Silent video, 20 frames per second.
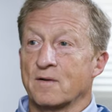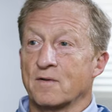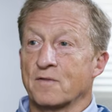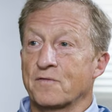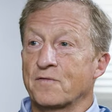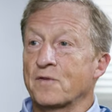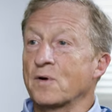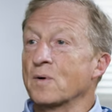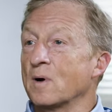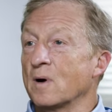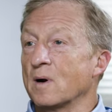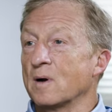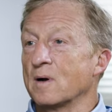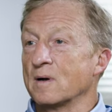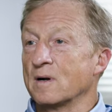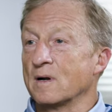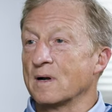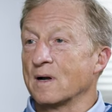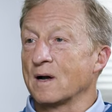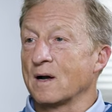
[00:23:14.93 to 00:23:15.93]
for
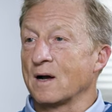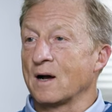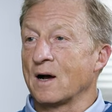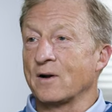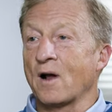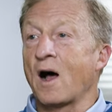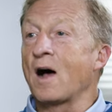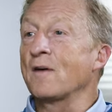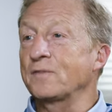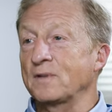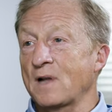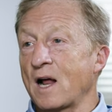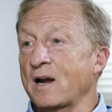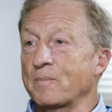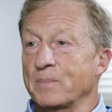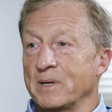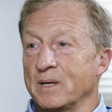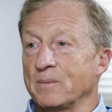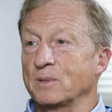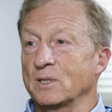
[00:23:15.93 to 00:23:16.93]
an awful lot
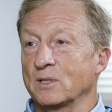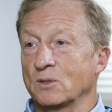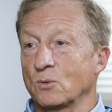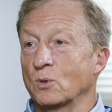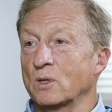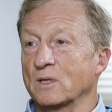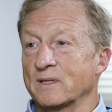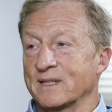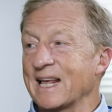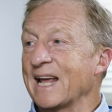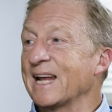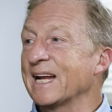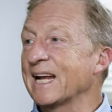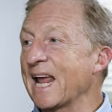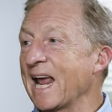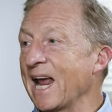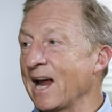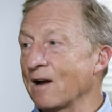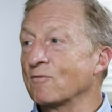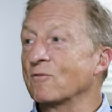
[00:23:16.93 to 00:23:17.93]
of people in the world, they
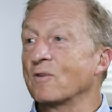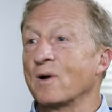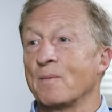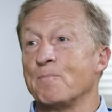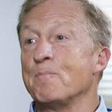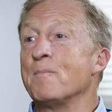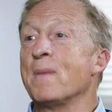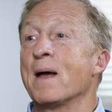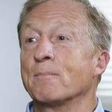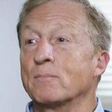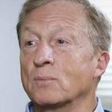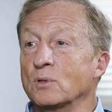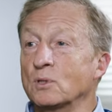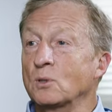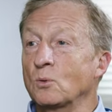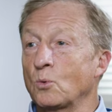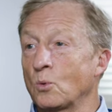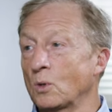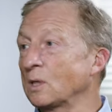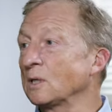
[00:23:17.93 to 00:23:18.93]
can't remember
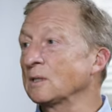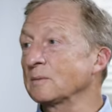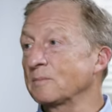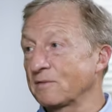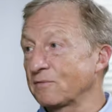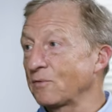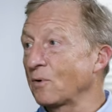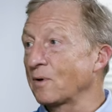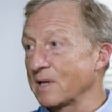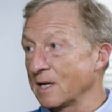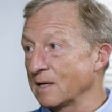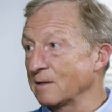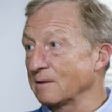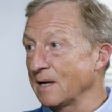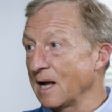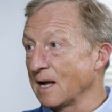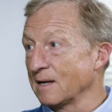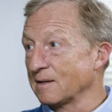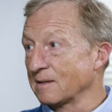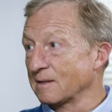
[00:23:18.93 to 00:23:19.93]
a world before the
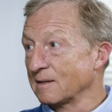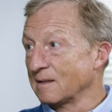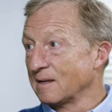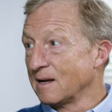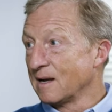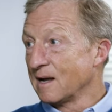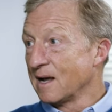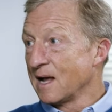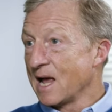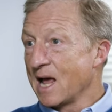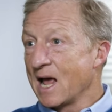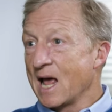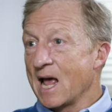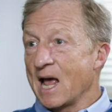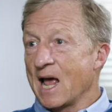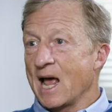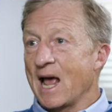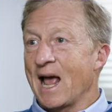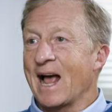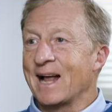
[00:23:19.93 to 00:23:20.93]
internet. Mm -hmm.
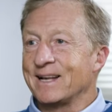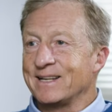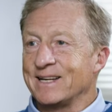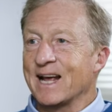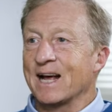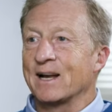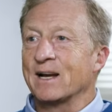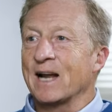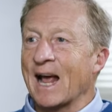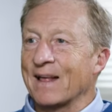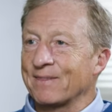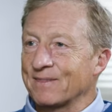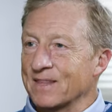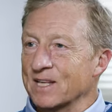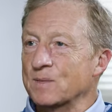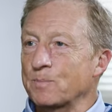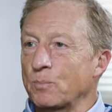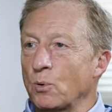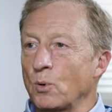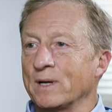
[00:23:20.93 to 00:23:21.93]
And yet, at
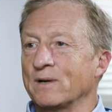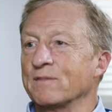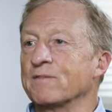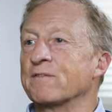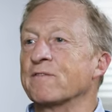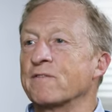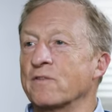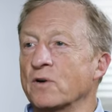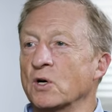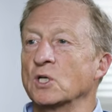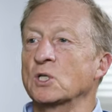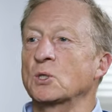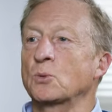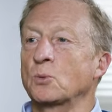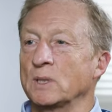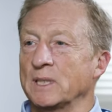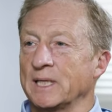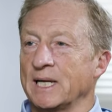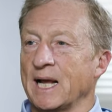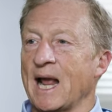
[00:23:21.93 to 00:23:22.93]
this point,
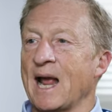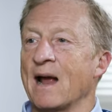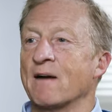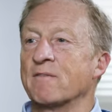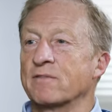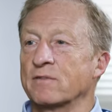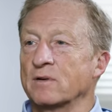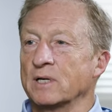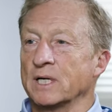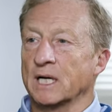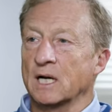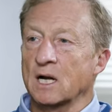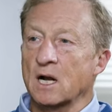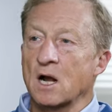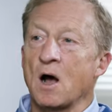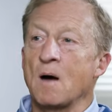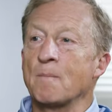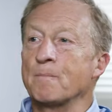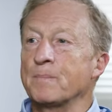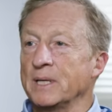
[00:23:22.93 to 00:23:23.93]
virtually every
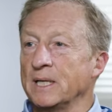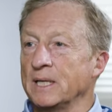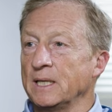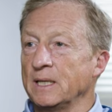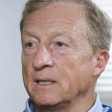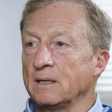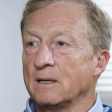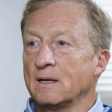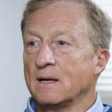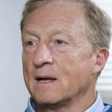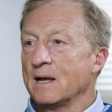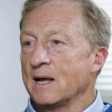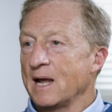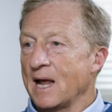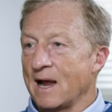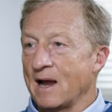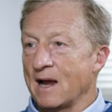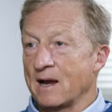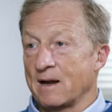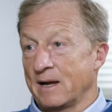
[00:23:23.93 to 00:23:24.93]
company
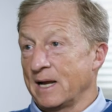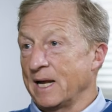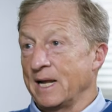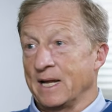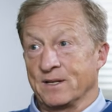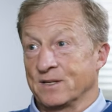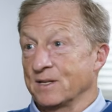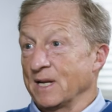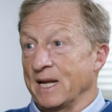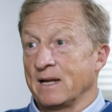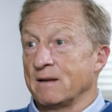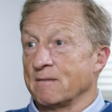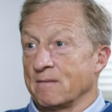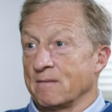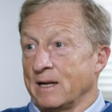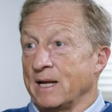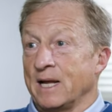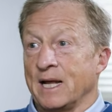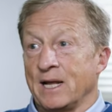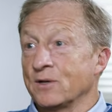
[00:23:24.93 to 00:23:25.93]
eh, is
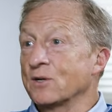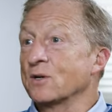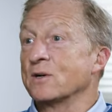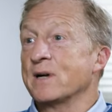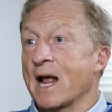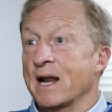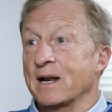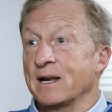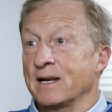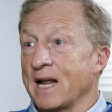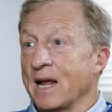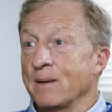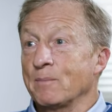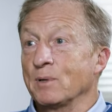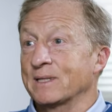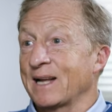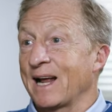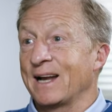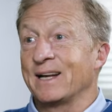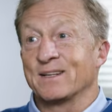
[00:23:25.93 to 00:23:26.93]
internet
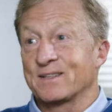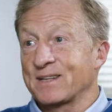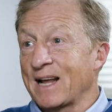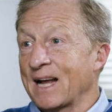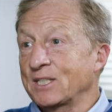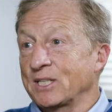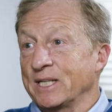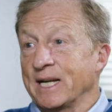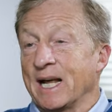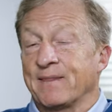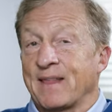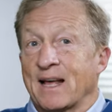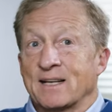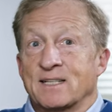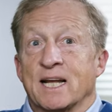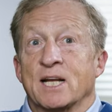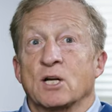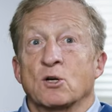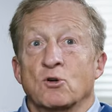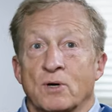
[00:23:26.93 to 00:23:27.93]
enabled and is actually
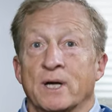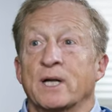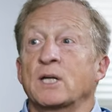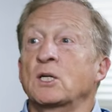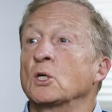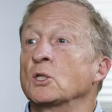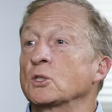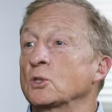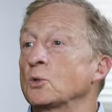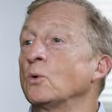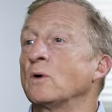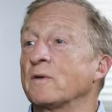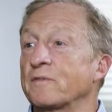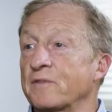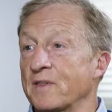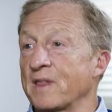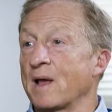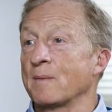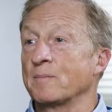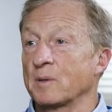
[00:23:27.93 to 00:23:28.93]
that's a critical tool
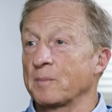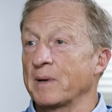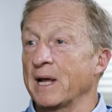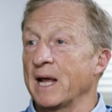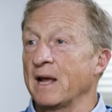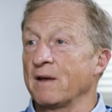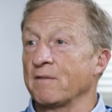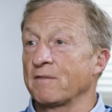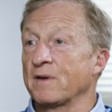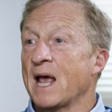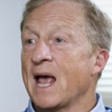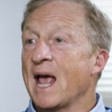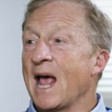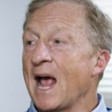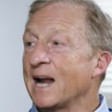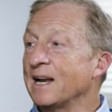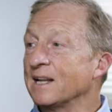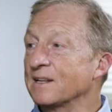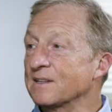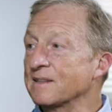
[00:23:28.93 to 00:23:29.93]
for them to behave.
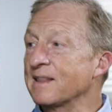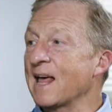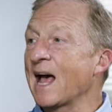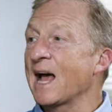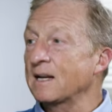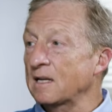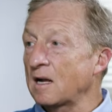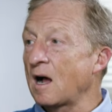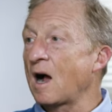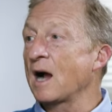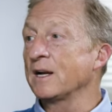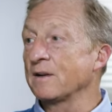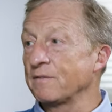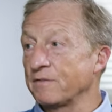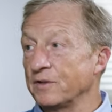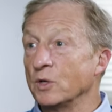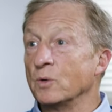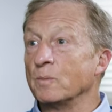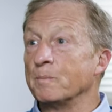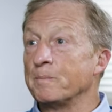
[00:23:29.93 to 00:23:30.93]
And it's that kind
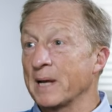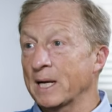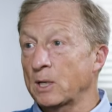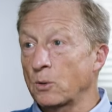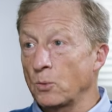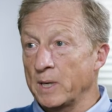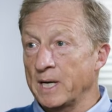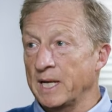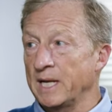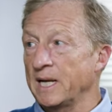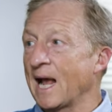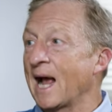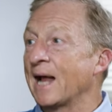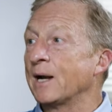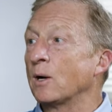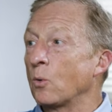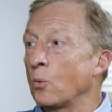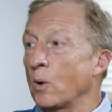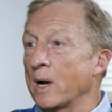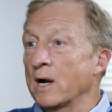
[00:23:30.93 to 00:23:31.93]
of ubiquity
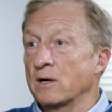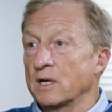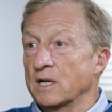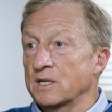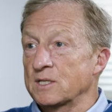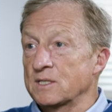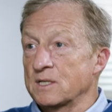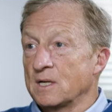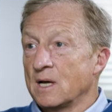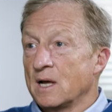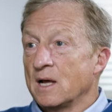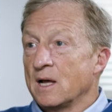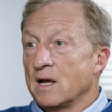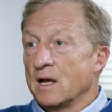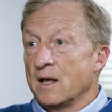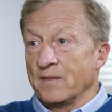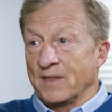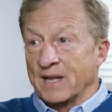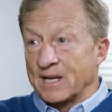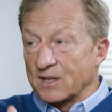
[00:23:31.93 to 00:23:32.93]
and awareness
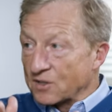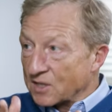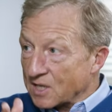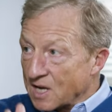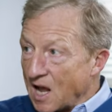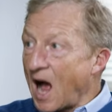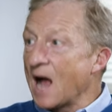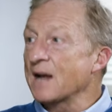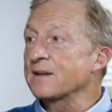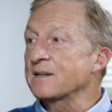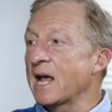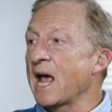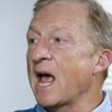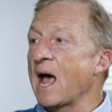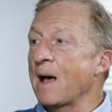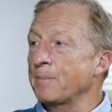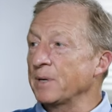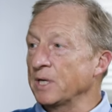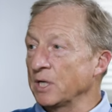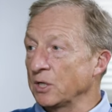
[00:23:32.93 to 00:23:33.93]
that has got to
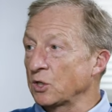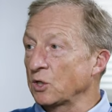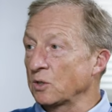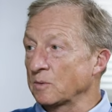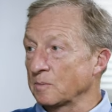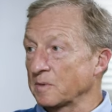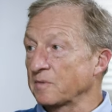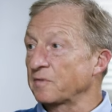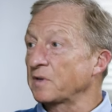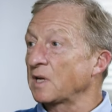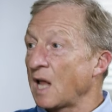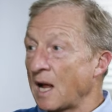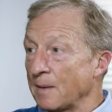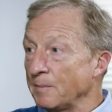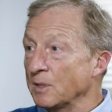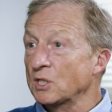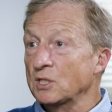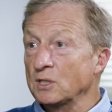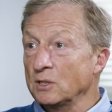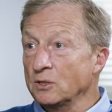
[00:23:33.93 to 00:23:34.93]
happen in terms of
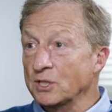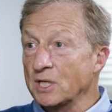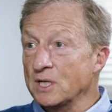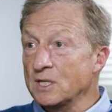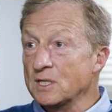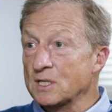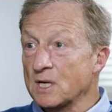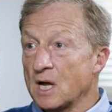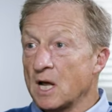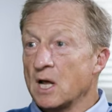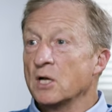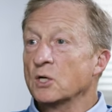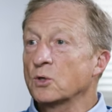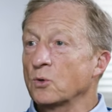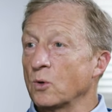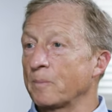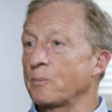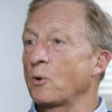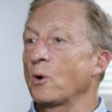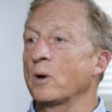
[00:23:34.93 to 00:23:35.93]
climate solutions
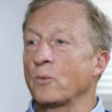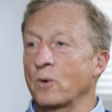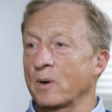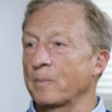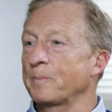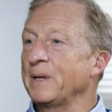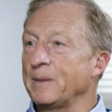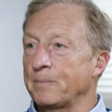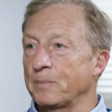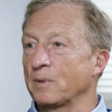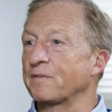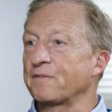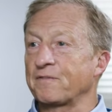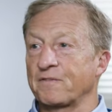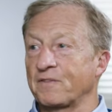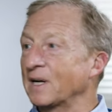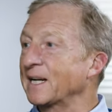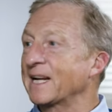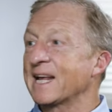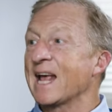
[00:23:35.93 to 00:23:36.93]
to a point where people
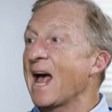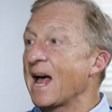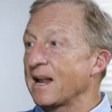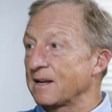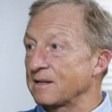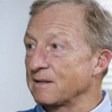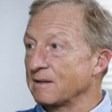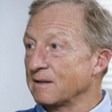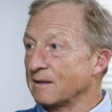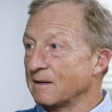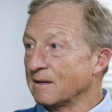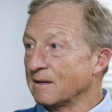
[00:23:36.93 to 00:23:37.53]
forget